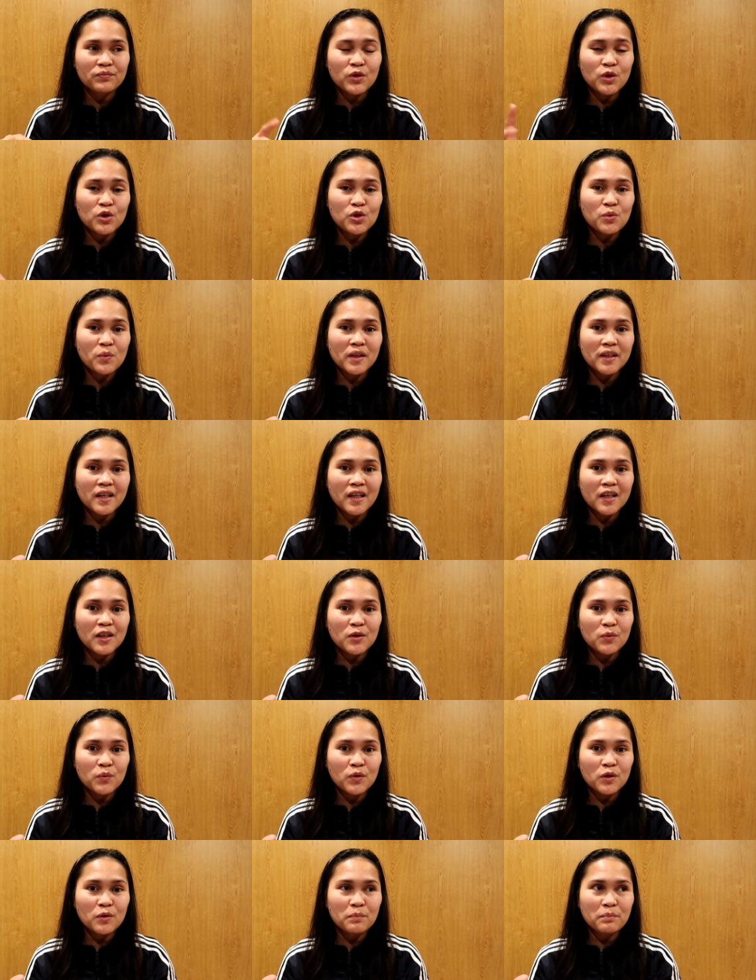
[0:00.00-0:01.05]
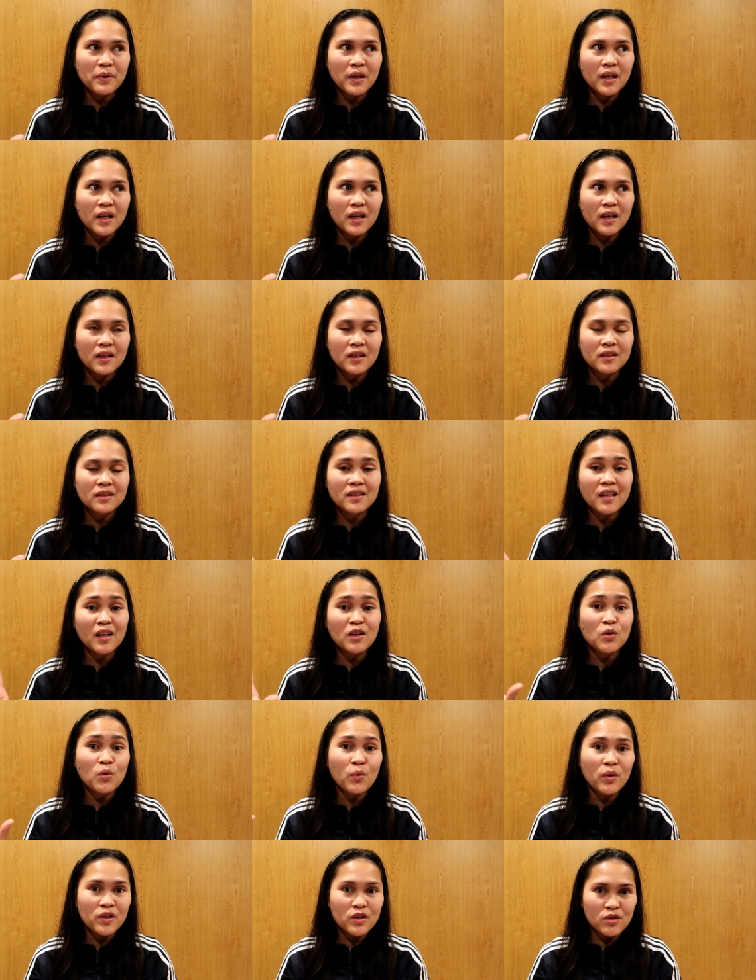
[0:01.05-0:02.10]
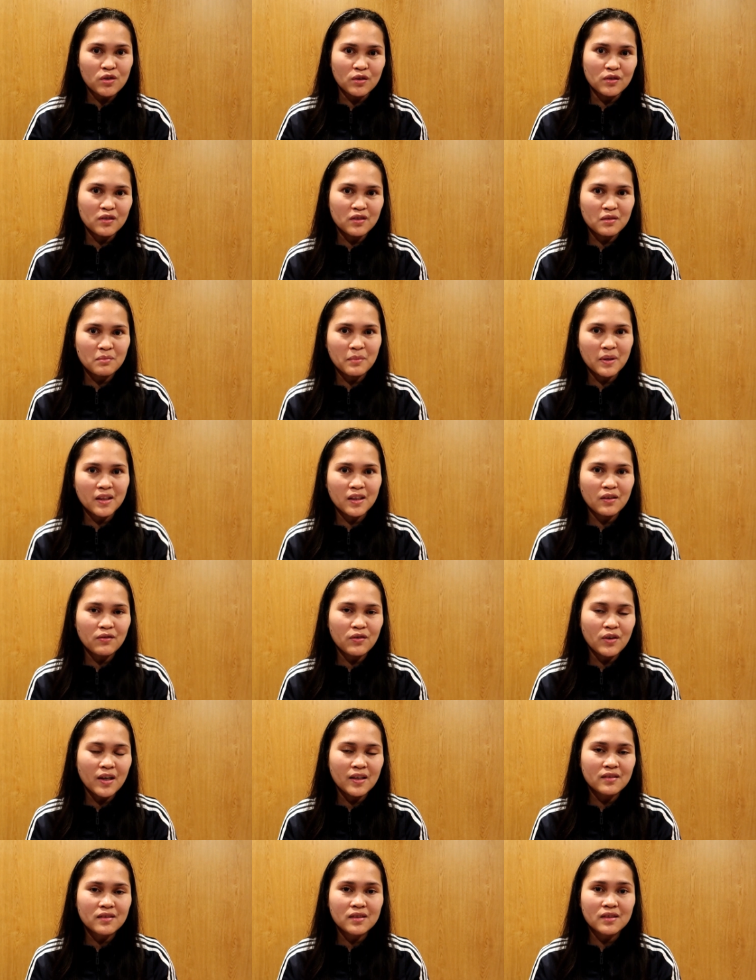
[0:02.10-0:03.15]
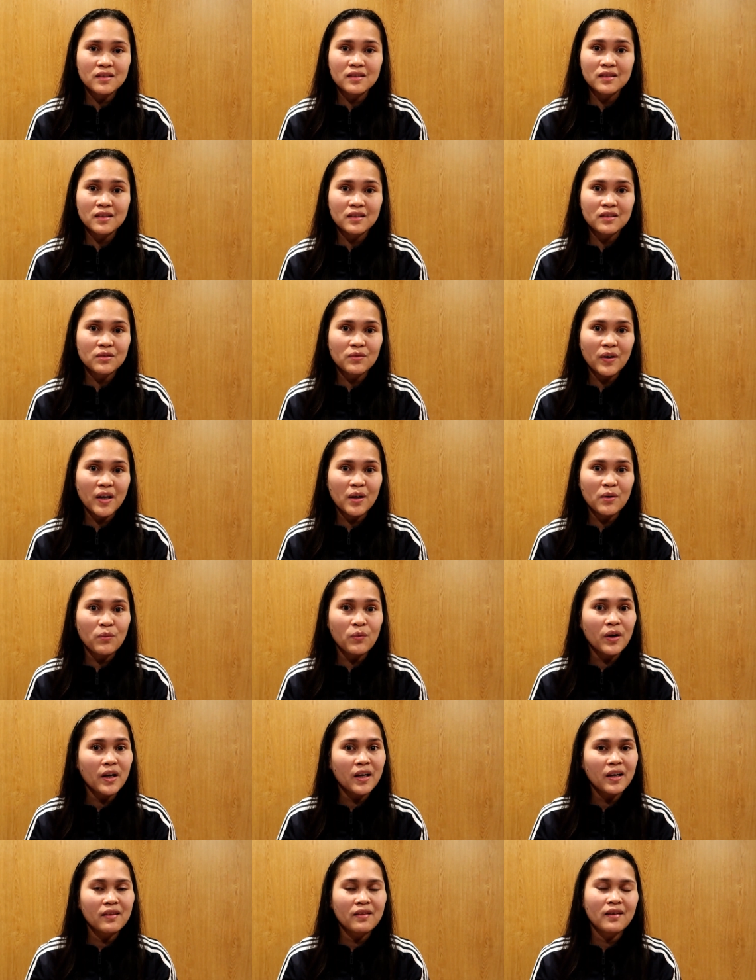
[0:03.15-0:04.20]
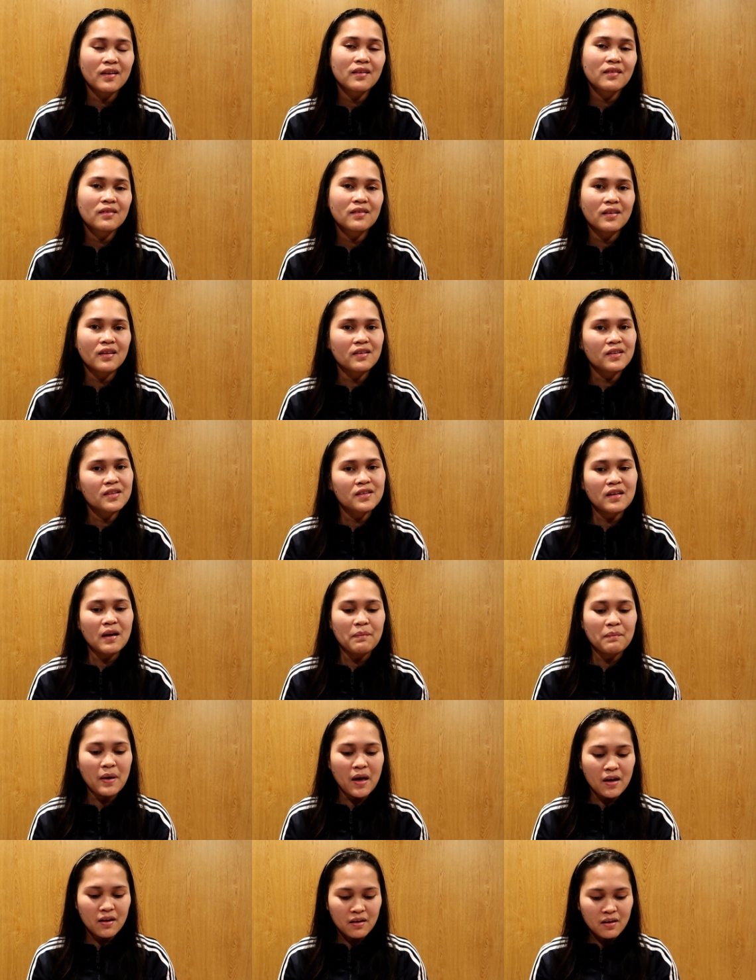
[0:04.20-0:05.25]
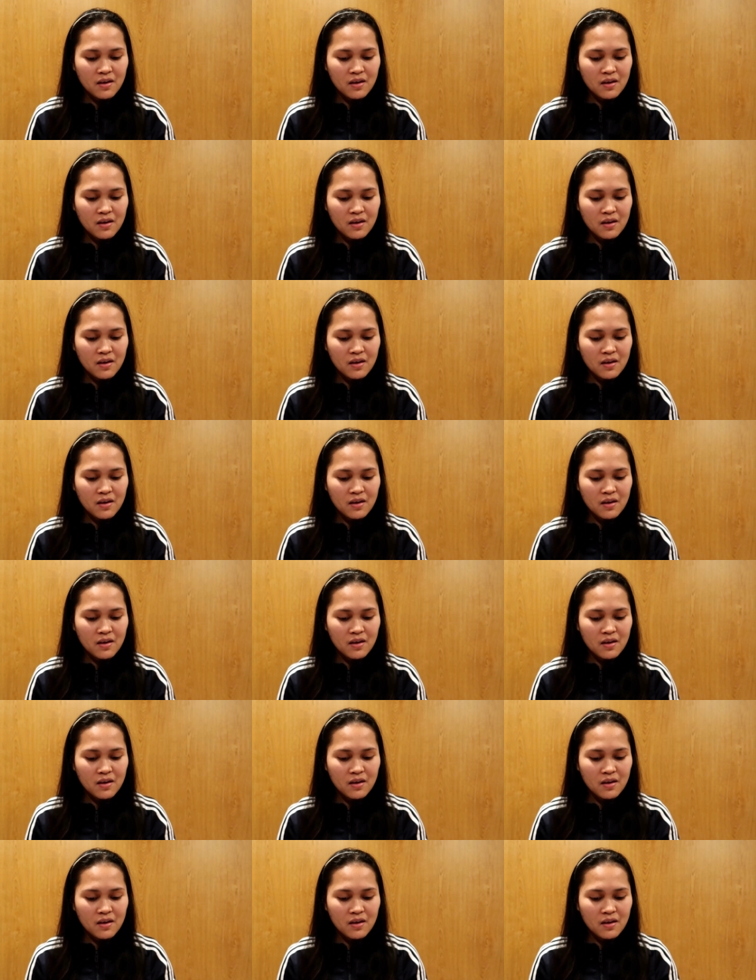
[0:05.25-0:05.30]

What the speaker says: Usually it will be 10 questions, but if you answer 6 right away, then they'll stop